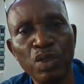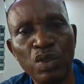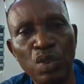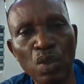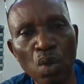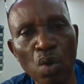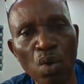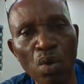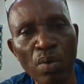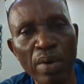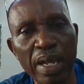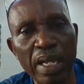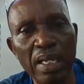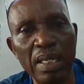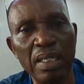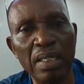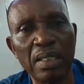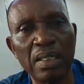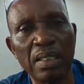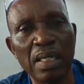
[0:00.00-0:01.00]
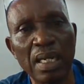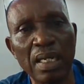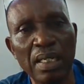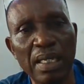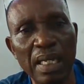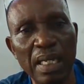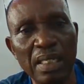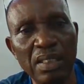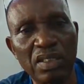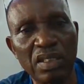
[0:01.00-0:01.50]
during
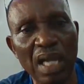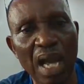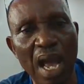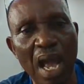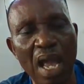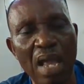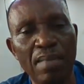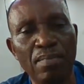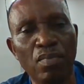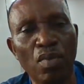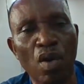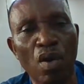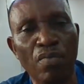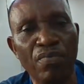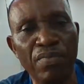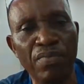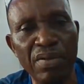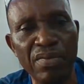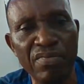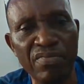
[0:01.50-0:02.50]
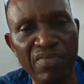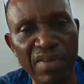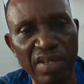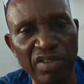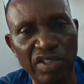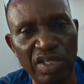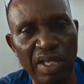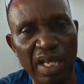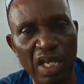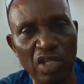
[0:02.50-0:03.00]
the time of
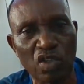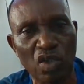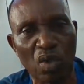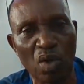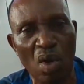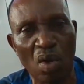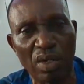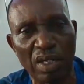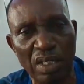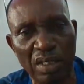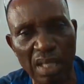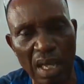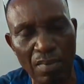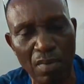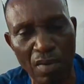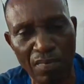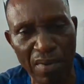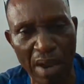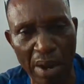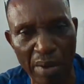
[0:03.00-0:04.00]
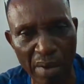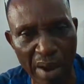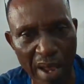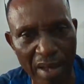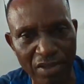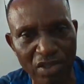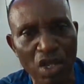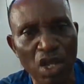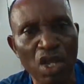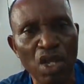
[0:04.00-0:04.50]
investigation or the time of
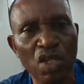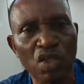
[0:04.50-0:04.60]
arrest,